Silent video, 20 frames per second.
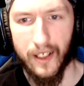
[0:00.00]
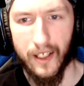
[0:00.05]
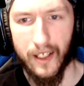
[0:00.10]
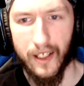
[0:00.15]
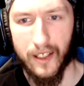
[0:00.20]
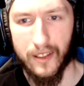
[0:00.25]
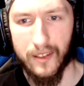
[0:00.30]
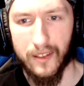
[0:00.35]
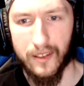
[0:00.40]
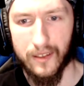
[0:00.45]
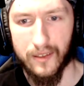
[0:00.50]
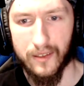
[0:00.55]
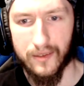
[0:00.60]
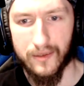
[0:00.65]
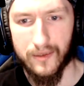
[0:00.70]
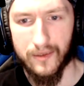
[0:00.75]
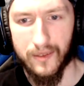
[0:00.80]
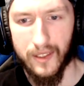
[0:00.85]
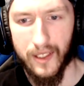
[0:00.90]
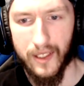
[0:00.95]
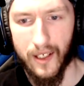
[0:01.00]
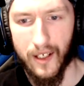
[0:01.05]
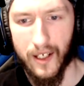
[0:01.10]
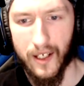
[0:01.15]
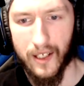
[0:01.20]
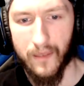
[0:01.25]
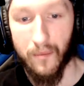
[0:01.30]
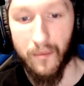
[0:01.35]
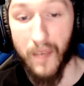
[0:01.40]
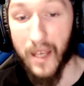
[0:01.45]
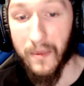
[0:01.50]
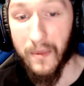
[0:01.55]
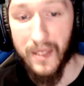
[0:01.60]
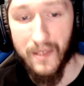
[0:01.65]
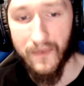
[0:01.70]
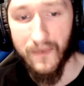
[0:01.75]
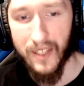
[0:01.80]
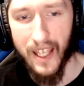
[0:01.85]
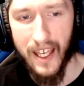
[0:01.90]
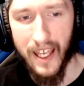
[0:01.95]
and Leon, maybe
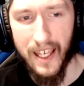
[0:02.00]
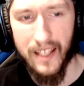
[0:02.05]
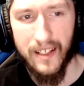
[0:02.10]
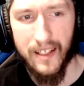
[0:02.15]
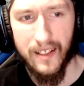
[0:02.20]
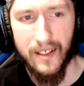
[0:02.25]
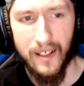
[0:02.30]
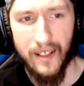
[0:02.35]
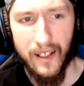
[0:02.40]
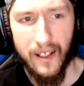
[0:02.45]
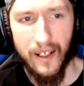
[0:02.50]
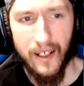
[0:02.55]
even Ada,